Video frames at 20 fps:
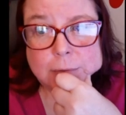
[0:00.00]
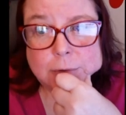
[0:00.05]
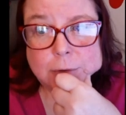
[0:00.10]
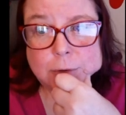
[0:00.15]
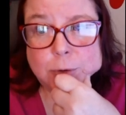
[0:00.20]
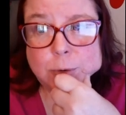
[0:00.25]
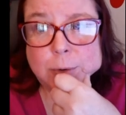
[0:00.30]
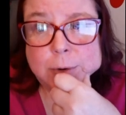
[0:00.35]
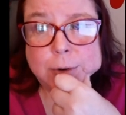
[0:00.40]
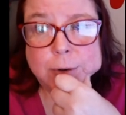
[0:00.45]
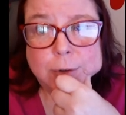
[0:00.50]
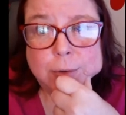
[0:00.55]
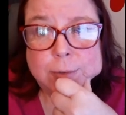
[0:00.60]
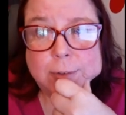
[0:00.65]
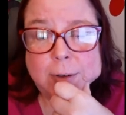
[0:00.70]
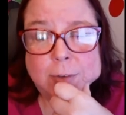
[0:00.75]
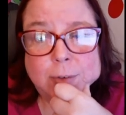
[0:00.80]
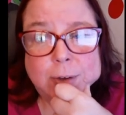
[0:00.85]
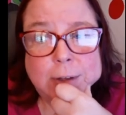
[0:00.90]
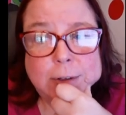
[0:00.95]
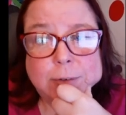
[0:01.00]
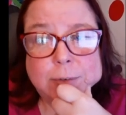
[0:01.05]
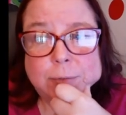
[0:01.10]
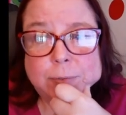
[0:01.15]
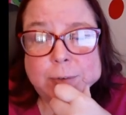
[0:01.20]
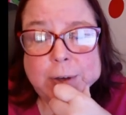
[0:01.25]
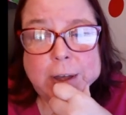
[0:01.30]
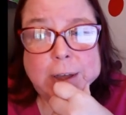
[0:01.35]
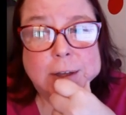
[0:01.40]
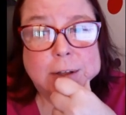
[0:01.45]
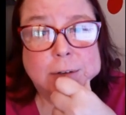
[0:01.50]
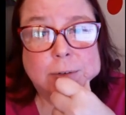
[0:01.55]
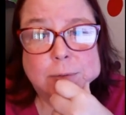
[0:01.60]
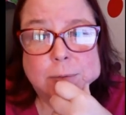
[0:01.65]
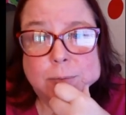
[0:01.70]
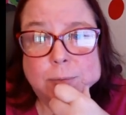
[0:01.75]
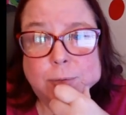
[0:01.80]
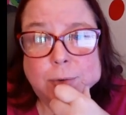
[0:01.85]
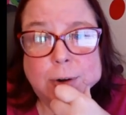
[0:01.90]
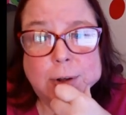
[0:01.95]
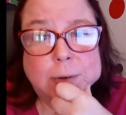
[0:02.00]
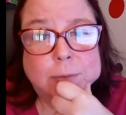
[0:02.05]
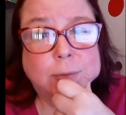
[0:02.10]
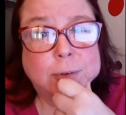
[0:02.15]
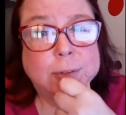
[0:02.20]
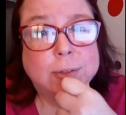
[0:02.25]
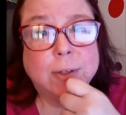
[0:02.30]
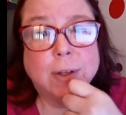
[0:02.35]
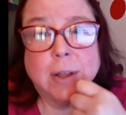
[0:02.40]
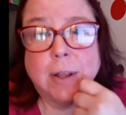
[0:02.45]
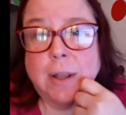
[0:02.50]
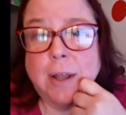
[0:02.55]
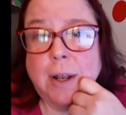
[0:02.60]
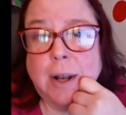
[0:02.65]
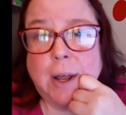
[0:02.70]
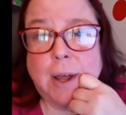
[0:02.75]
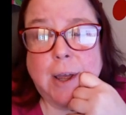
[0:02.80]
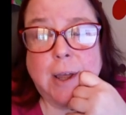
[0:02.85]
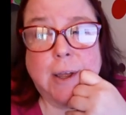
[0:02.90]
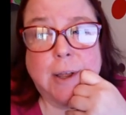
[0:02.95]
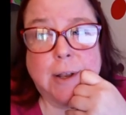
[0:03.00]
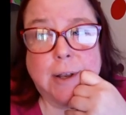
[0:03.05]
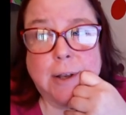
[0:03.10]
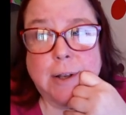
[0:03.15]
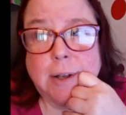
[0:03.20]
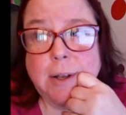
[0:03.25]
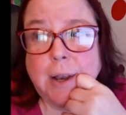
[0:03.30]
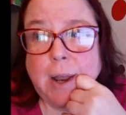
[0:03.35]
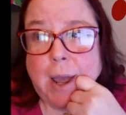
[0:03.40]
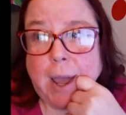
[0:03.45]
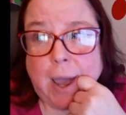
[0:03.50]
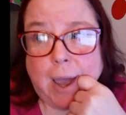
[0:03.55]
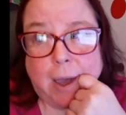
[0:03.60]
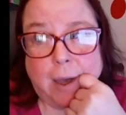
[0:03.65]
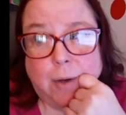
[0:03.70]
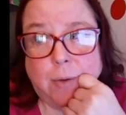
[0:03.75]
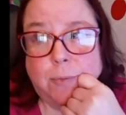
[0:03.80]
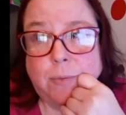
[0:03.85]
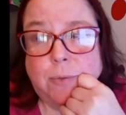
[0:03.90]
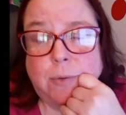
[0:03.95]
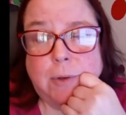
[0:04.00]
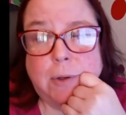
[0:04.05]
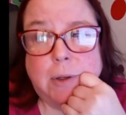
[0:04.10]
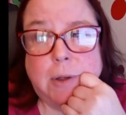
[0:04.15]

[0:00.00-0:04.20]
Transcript: Lord knows I've had to fight for everything that I have.